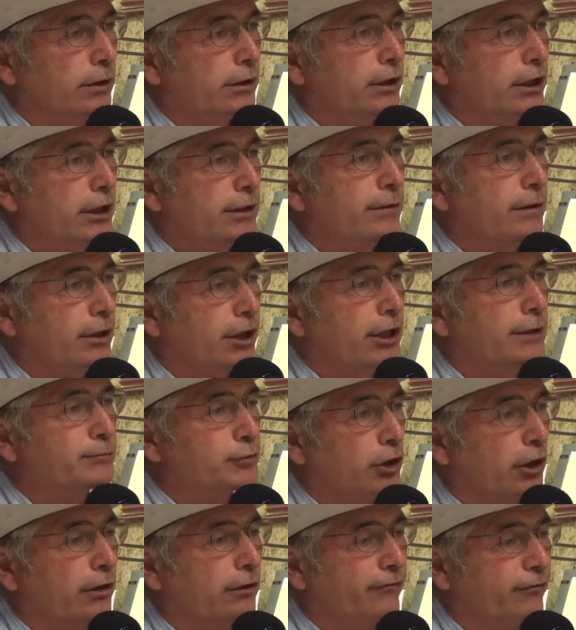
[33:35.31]

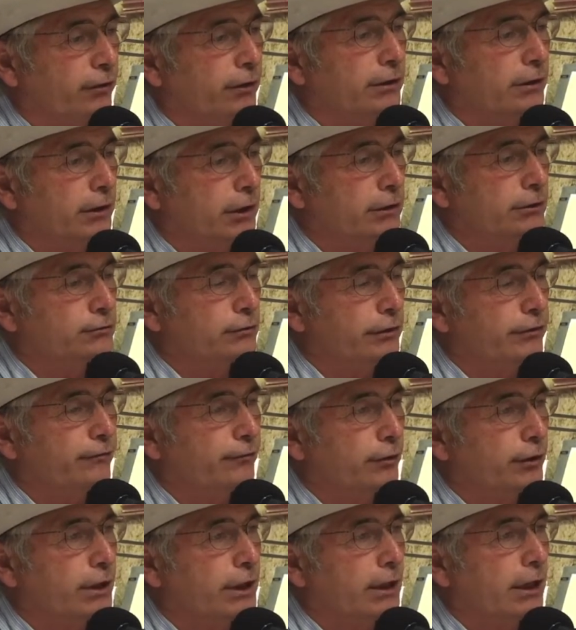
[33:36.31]
keeps our front country
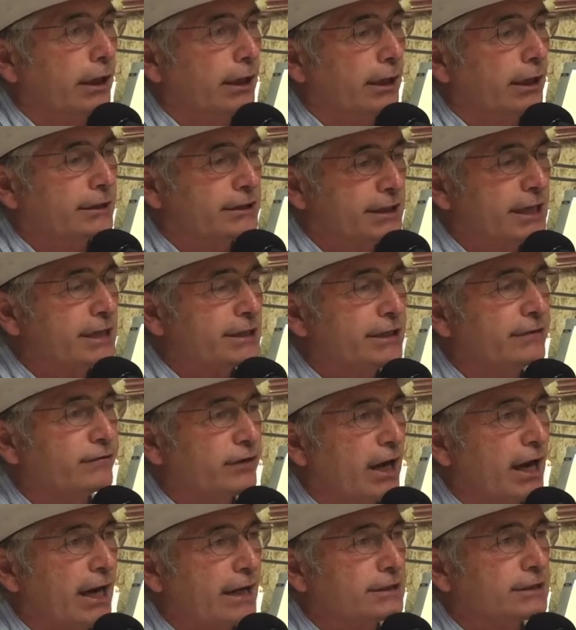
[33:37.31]
free. Excessive
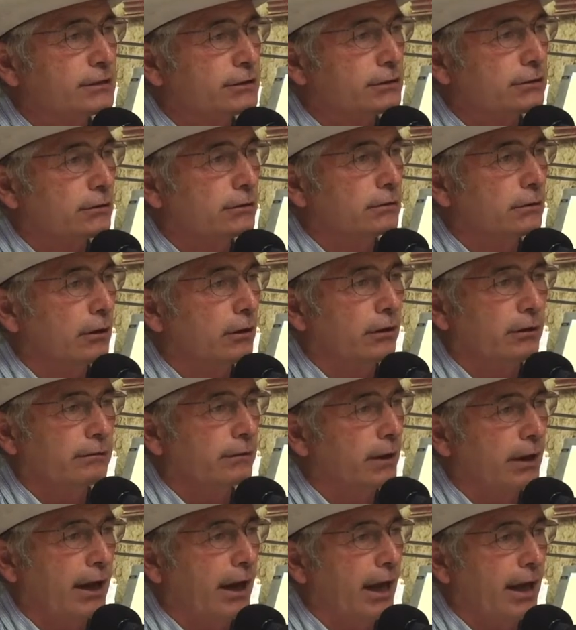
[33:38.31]
taxes are
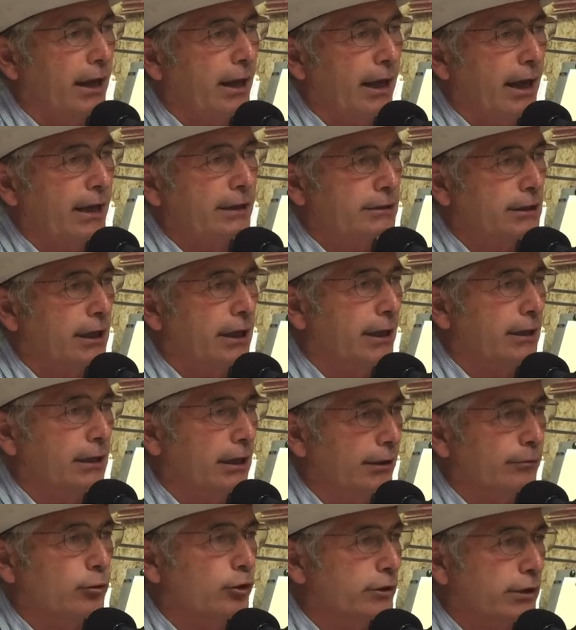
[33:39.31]
an
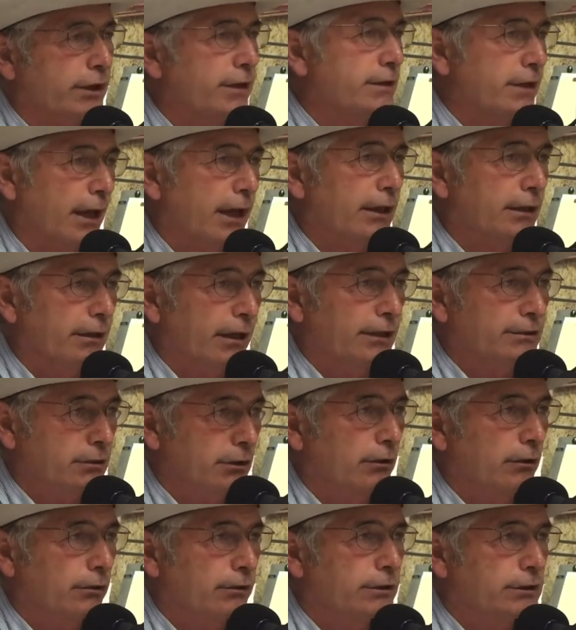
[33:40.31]
anti-liberty thing. That's
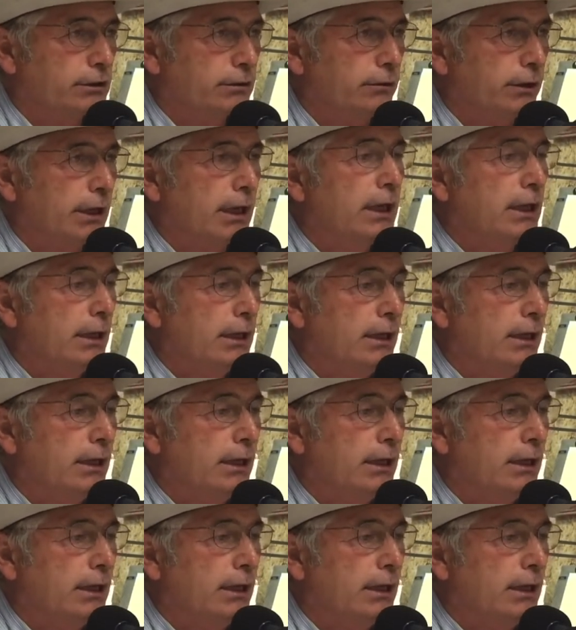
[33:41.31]
all there is to it.